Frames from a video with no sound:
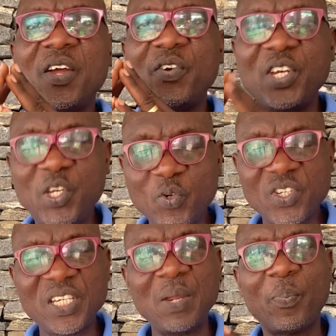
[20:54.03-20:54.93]
reducing
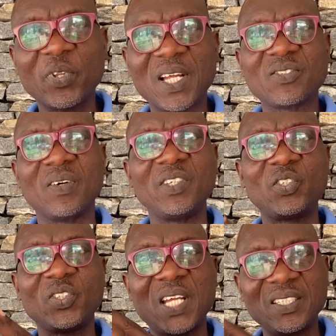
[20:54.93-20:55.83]
the importance of this
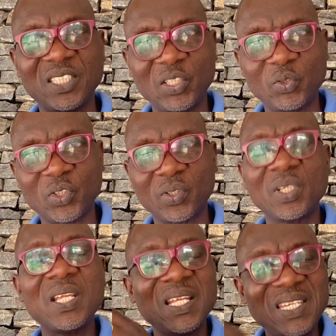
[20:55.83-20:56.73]
social institution,
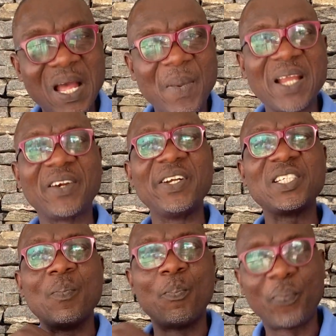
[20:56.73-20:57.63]
thereby
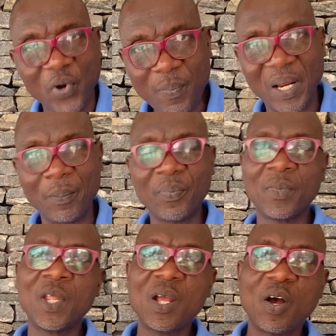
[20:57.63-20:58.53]
creating problem
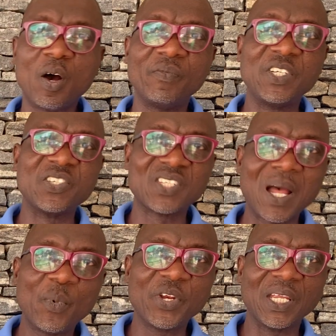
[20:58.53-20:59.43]
of
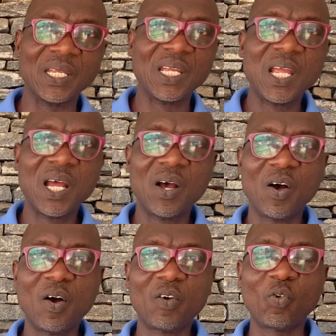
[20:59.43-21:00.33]
disharmony
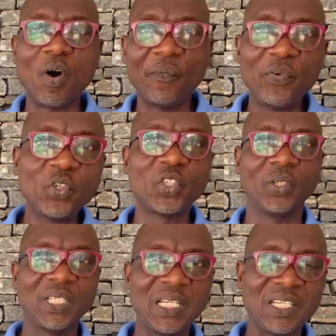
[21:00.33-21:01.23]
or confusion
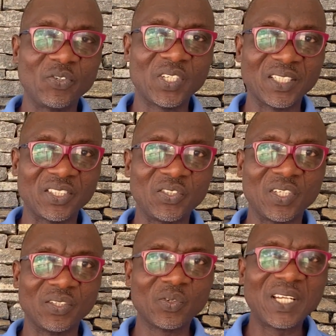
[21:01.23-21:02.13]
in the social
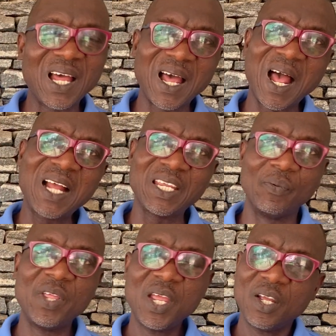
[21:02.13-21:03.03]
system. So they are arguing.
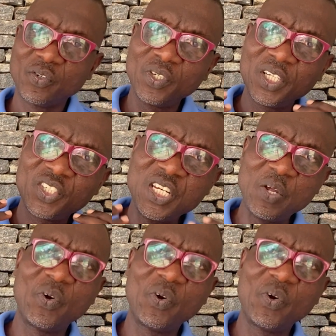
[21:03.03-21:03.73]
So these new